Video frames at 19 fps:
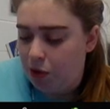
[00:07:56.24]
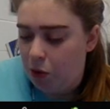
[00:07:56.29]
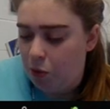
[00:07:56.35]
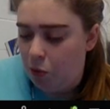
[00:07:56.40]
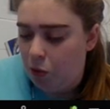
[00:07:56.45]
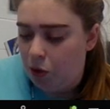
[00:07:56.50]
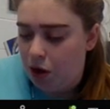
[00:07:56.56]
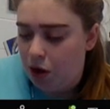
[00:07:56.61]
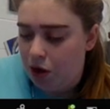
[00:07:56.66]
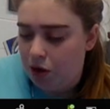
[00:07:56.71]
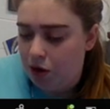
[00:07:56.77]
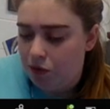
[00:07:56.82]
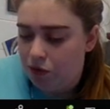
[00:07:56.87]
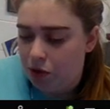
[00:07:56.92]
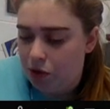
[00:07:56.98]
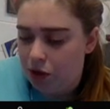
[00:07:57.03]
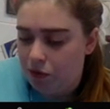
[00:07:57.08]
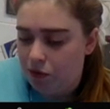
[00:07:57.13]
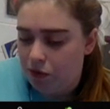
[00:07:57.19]
going to be
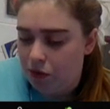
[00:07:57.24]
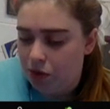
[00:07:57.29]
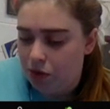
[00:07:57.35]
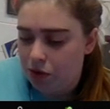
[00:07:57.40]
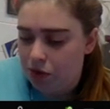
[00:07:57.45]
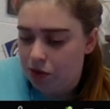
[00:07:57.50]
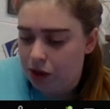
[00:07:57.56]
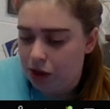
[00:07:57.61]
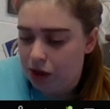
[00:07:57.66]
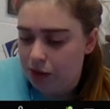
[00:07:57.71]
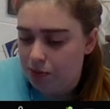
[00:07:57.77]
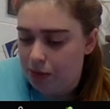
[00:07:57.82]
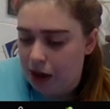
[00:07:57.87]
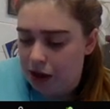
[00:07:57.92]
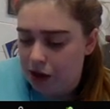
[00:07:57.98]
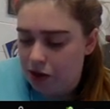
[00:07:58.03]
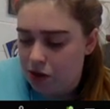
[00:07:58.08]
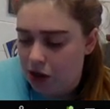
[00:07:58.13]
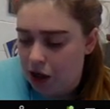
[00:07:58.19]
144. So let's
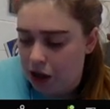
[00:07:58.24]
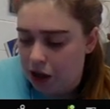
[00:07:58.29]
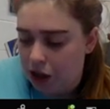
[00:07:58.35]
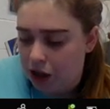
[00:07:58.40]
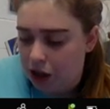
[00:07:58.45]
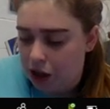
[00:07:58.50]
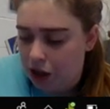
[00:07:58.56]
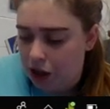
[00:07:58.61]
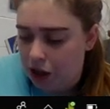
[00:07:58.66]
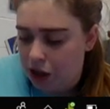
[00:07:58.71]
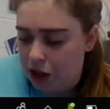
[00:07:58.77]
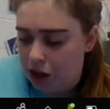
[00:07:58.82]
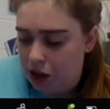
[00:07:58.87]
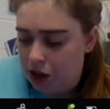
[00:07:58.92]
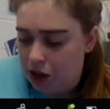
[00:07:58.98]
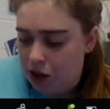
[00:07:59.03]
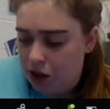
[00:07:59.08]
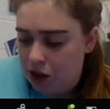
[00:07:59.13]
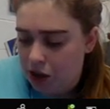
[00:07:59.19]
backtrack
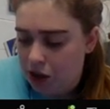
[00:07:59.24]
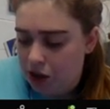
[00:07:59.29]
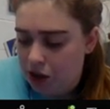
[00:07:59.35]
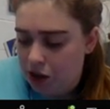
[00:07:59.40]
again.